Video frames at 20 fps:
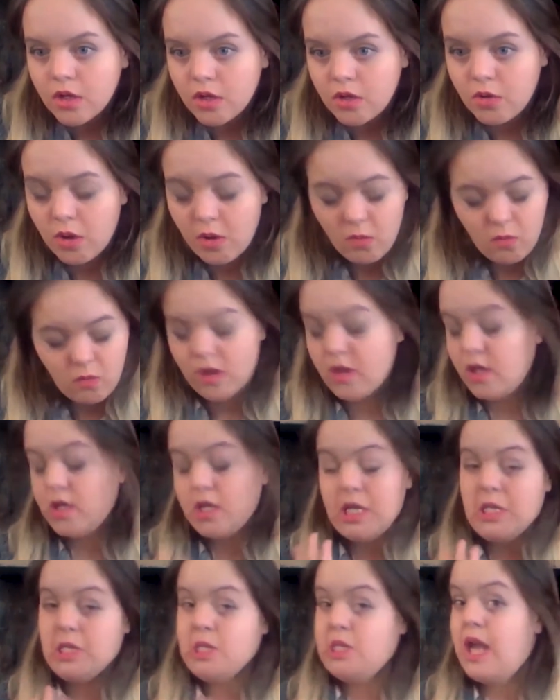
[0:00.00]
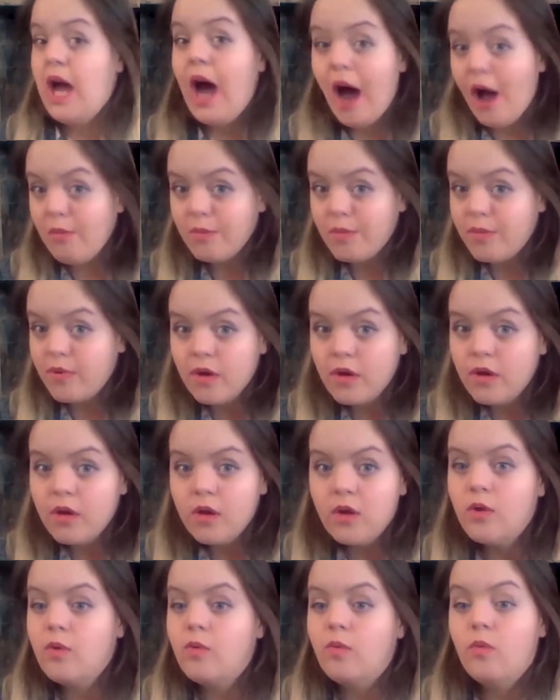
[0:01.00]
Do they want it to stop?
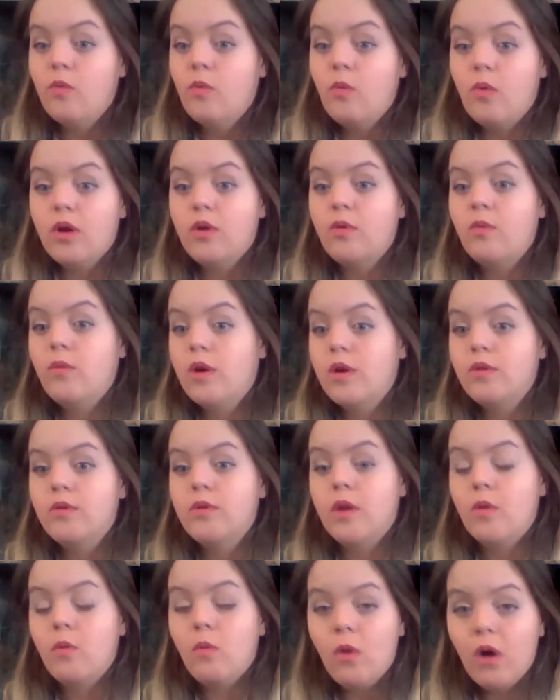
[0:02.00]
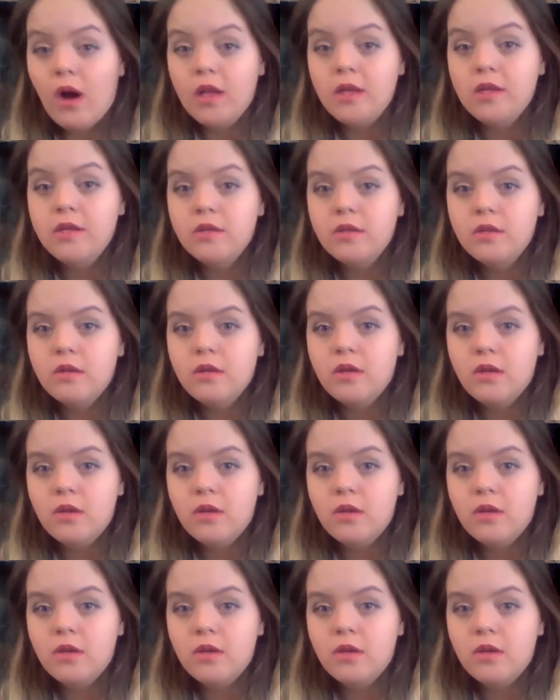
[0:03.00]
What do they want?